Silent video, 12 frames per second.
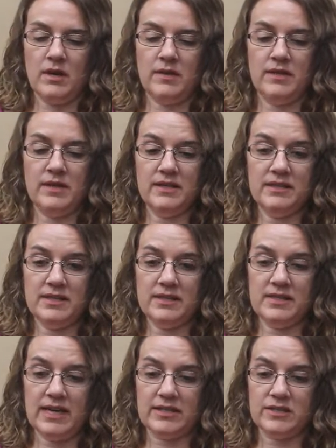This
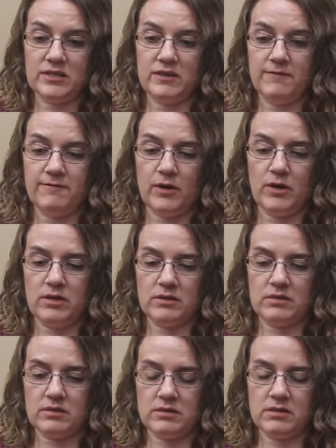is actually
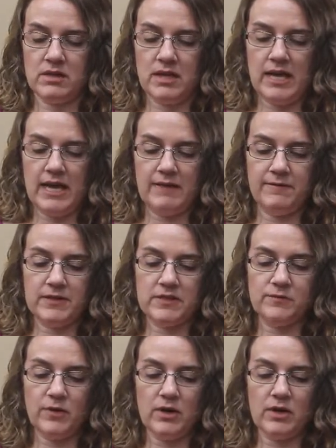false. If
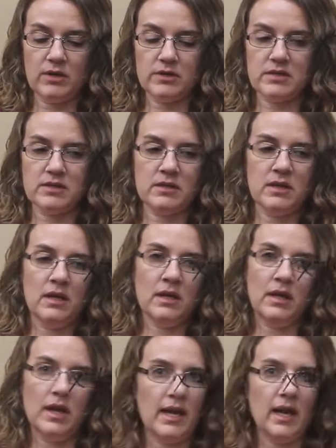it's false,
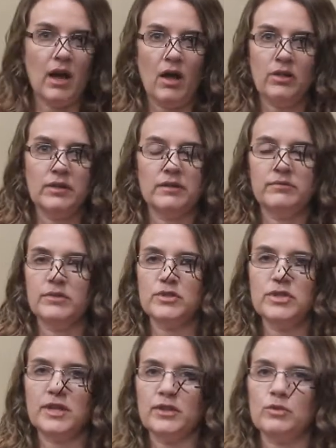
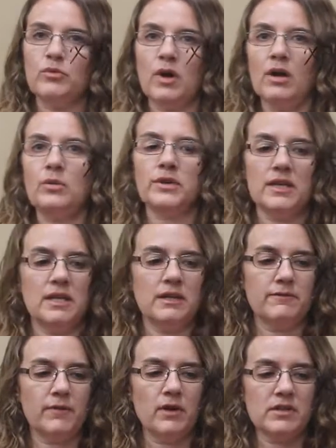there's nothing wrong with getting
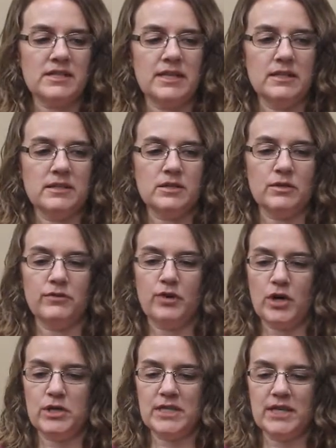a false answer for
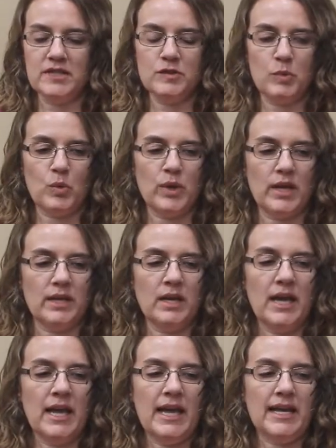our test point.
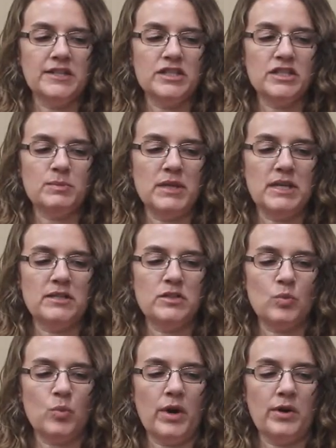It just
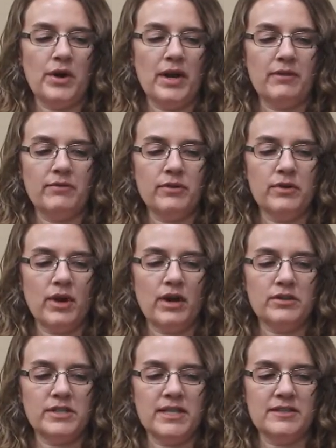means wherever
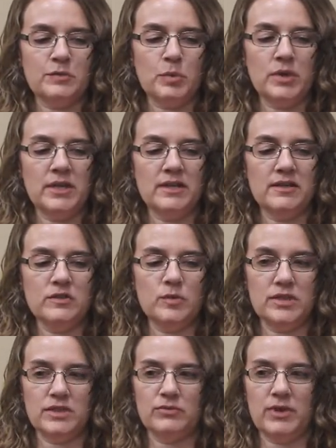our test point is,
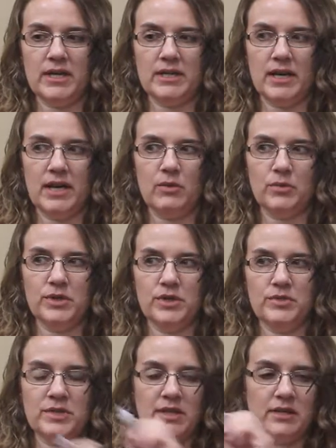which right now we're
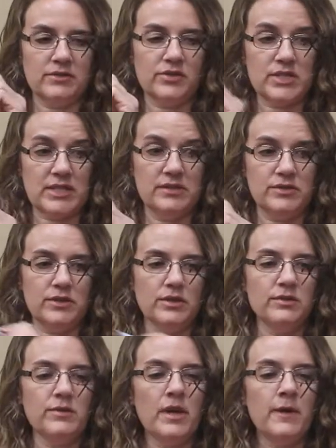using a
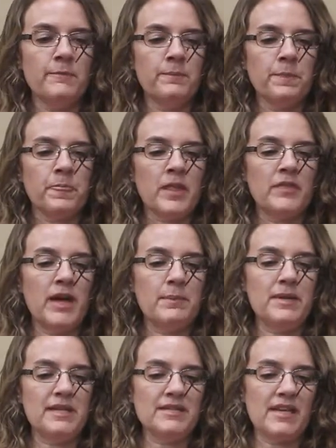center, that
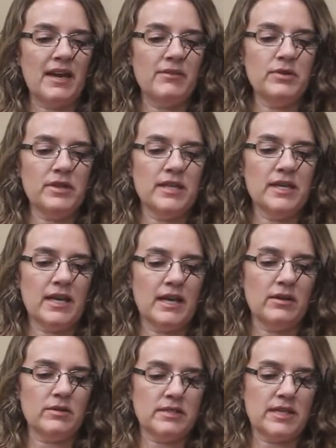means everything
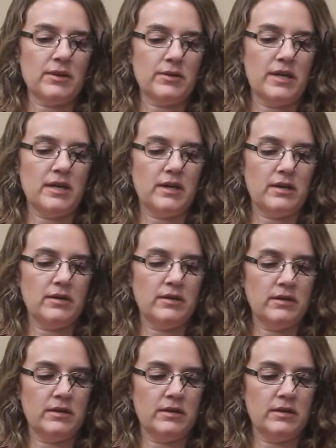else out here